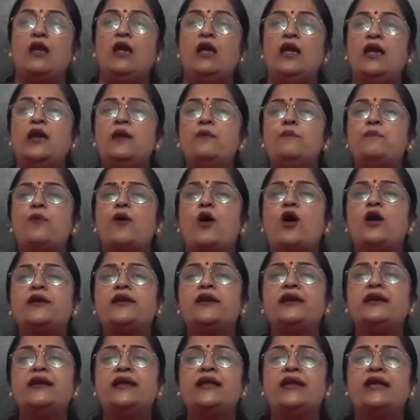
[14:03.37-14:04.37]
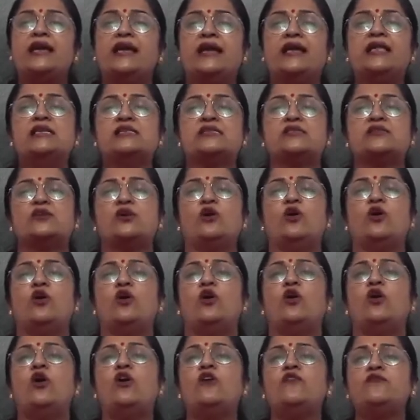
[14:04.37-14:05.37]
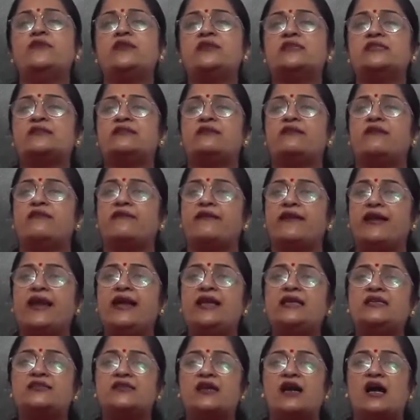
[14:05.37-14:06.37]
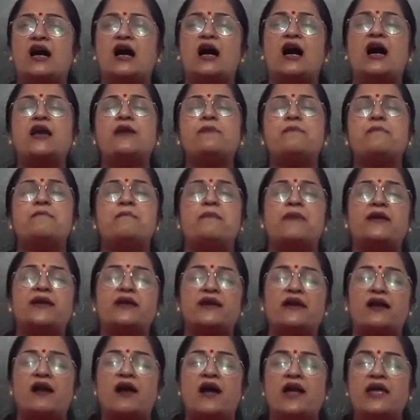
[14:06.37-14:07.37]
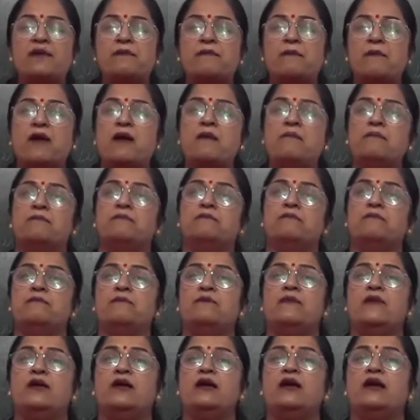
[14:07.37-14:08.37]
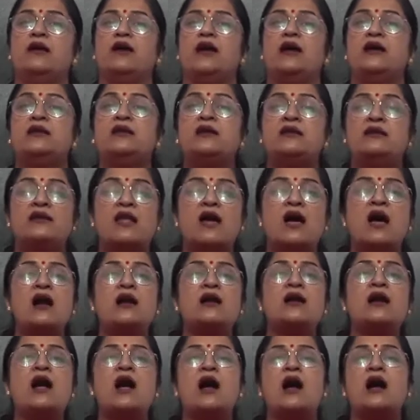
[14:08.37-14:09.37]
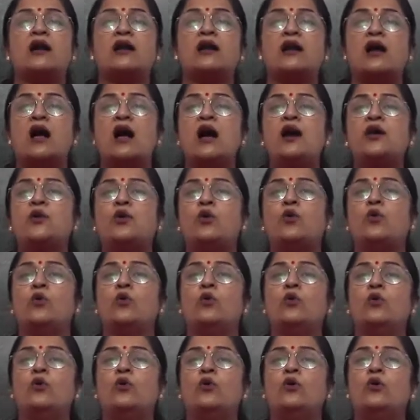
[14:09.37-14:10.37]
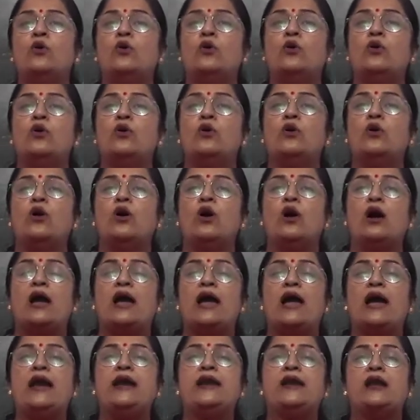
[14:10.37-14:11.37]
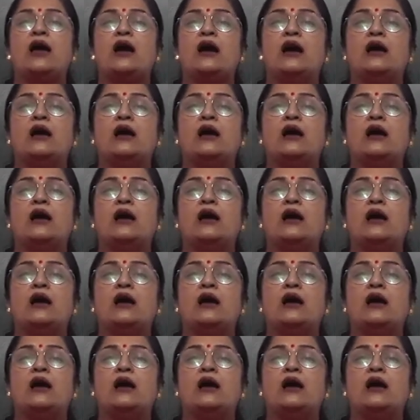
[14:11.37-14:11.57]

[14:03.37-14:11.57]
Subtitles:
Important hills of this range are Patkai Bum, and Naga, Garo, and